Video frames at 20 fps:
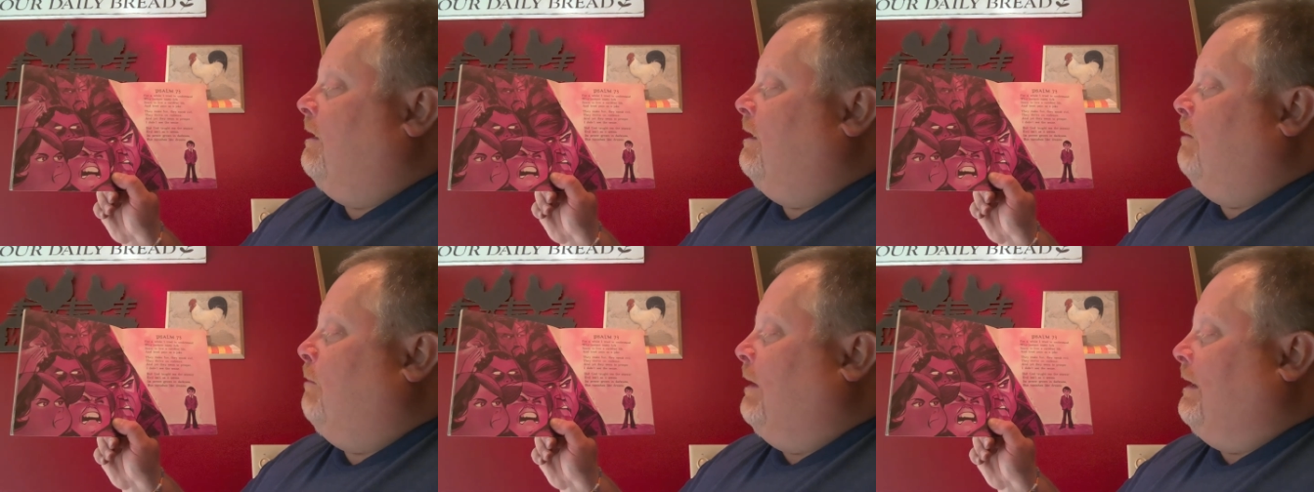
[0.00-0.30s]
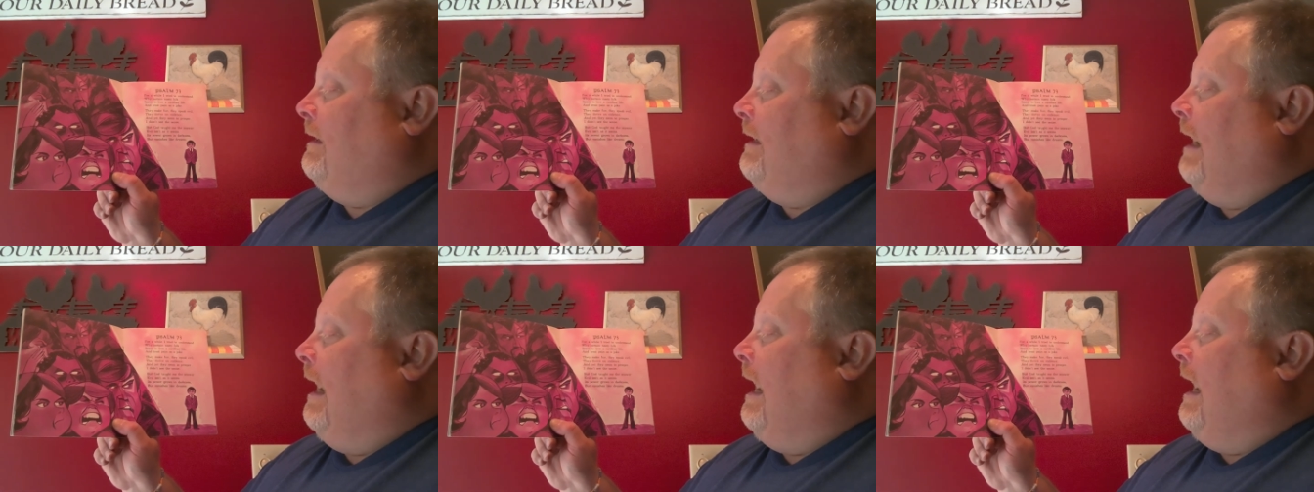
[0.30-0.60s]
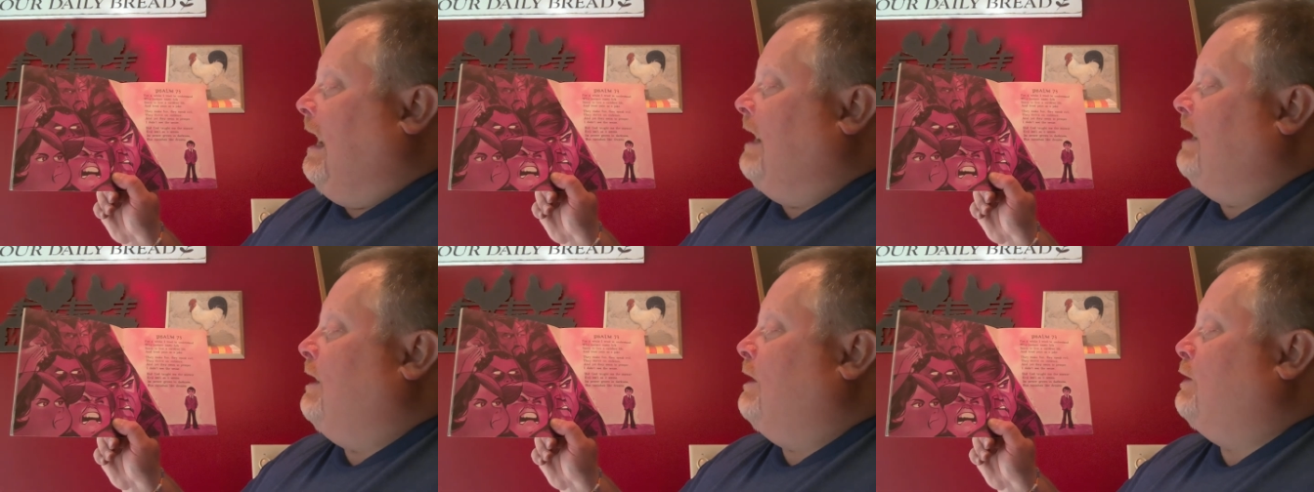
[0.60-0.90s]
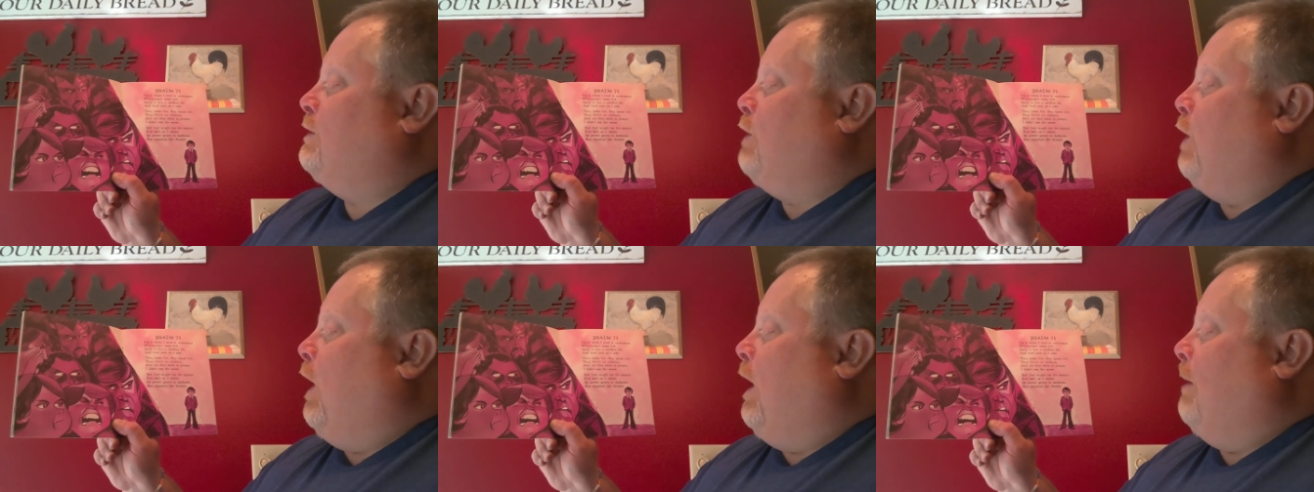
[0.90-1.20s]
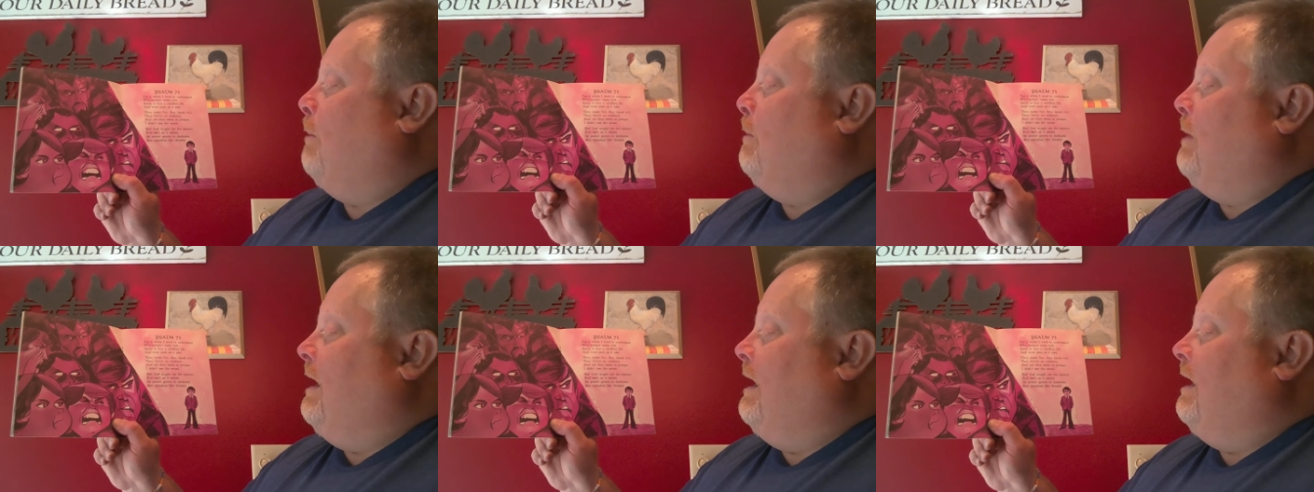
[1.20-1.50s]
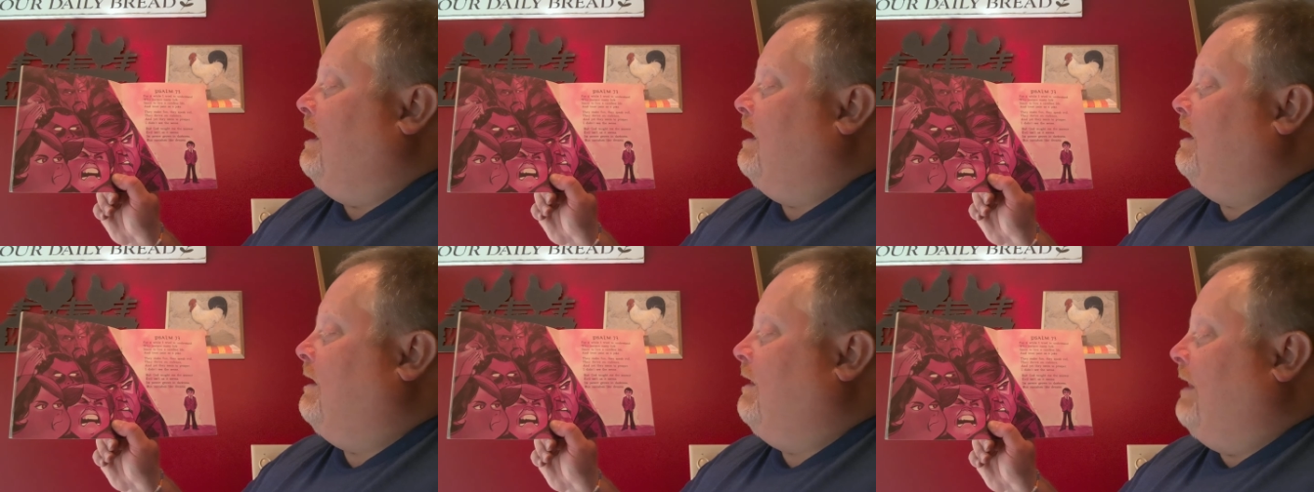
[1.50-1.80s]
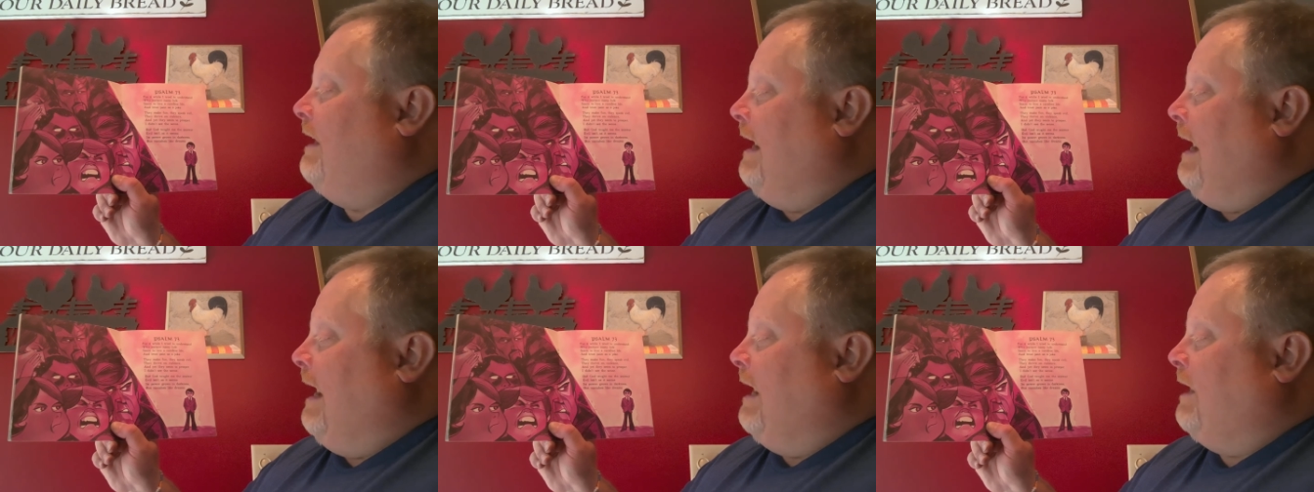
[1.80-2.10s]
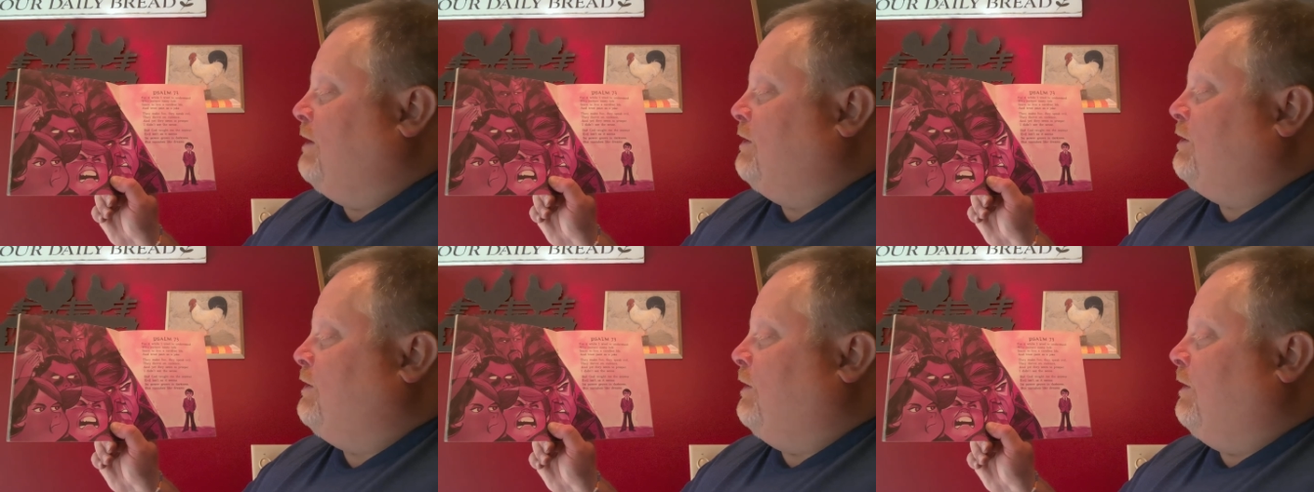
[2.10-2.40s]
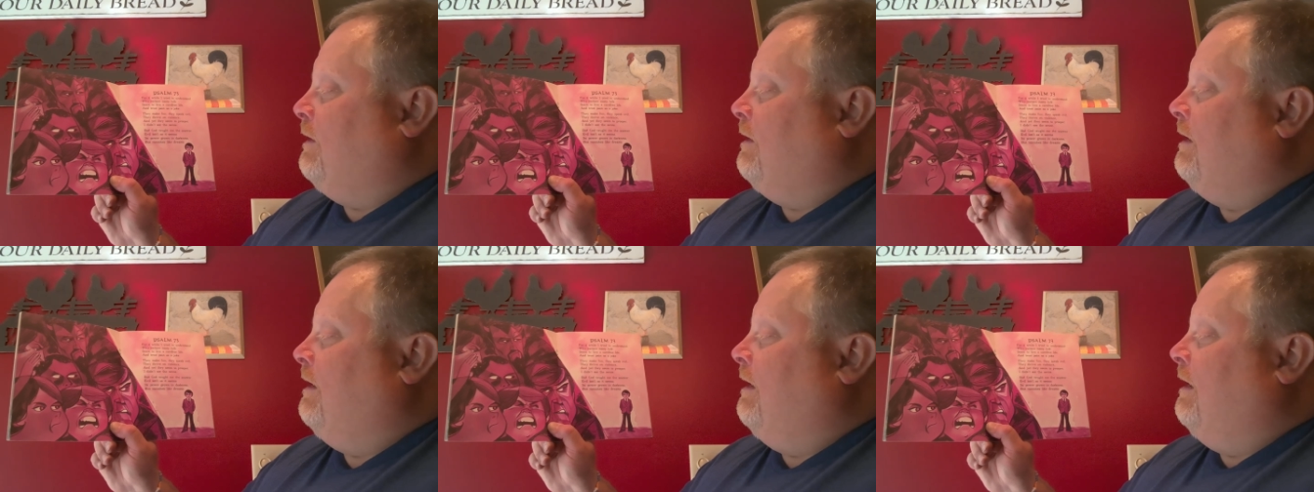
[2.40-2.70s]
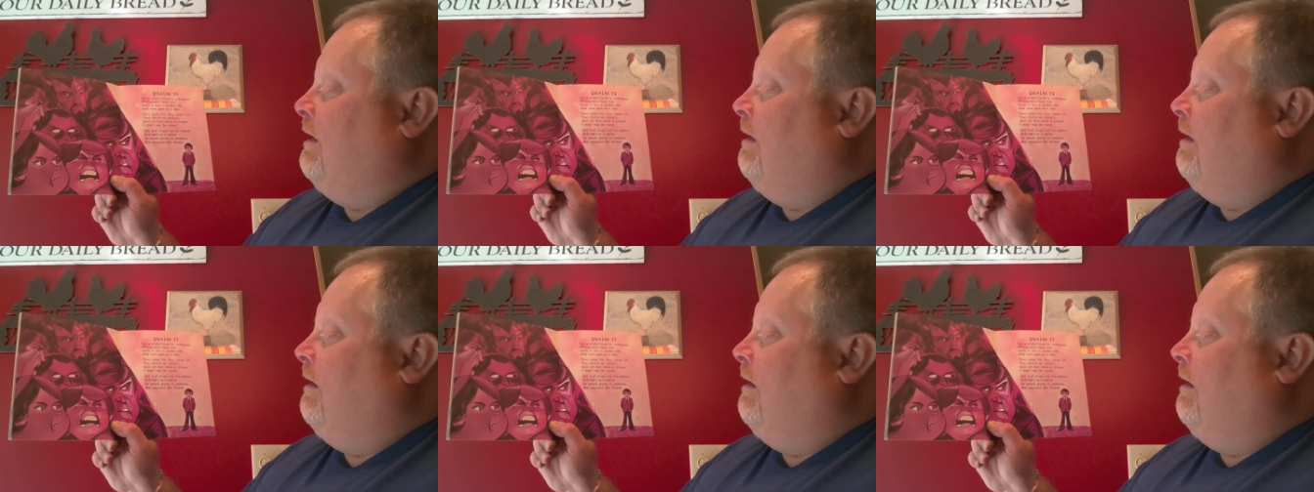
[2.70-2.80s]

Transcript: But God taught me the answer.